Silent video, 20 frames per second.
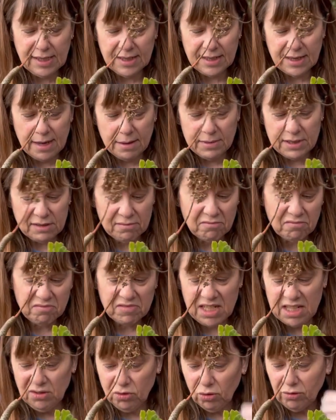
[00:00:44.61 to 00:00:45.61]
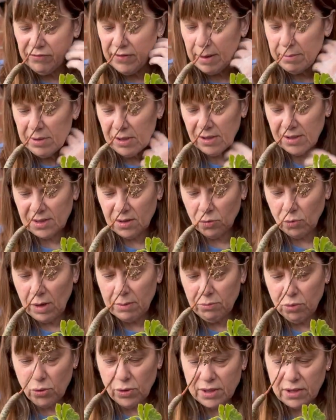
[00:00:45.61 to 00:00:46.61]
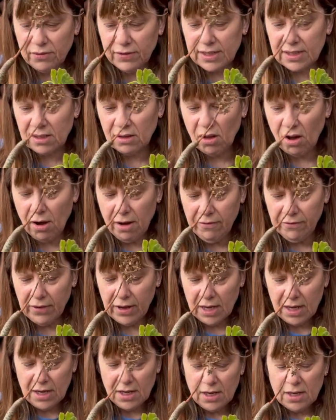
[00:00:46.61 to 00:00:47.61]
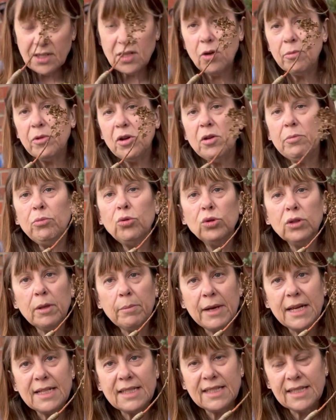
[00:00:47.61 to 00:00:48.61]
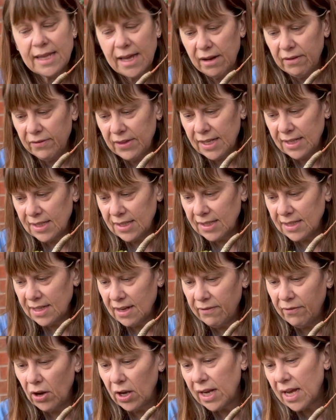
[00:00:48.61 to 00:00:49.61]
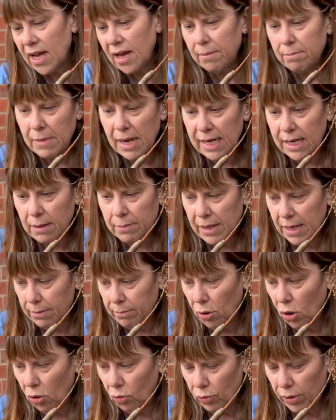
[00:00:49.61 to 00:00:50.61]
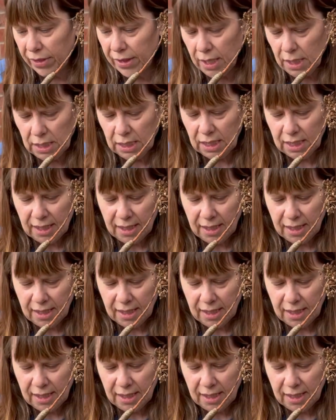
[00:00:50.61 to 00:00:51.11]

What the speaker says: It did look fabulous at one point of its life. So I'm going to pull the pieces out of this and see if I can't make a better pot with it.